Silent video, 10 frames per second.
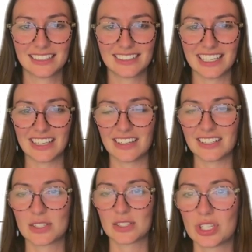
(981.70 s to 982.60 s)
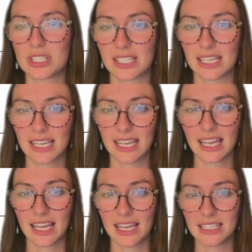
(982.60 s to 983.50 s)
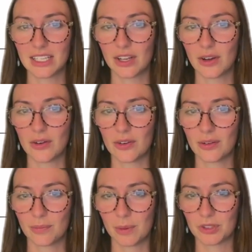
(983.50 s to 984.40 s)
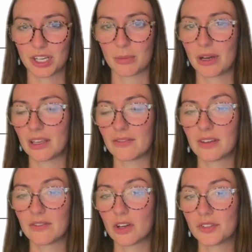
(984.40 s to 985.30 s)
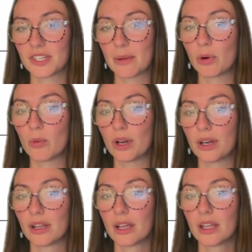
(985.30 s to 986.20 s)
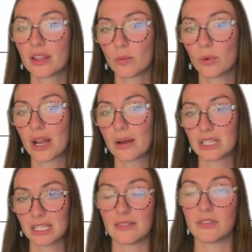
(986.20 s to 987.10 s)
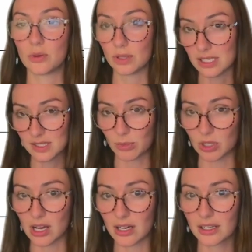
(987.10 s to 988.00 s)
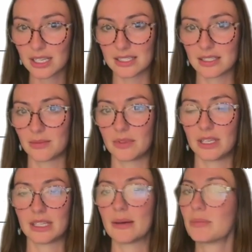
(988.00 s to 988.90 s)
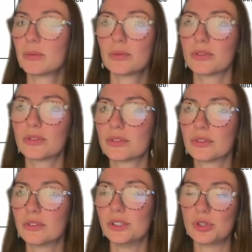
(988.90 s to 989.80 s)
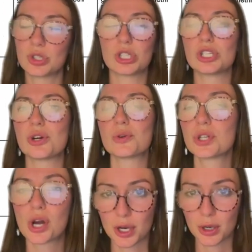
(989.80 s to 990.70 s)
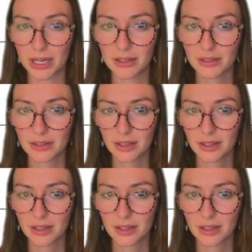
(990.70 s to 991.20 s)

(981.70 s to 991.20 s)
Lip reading: Okay, good. So she's like, yeah, people talk about gift giving all the time, but what I'm going to give you in this blog is something that people usually don't talk about.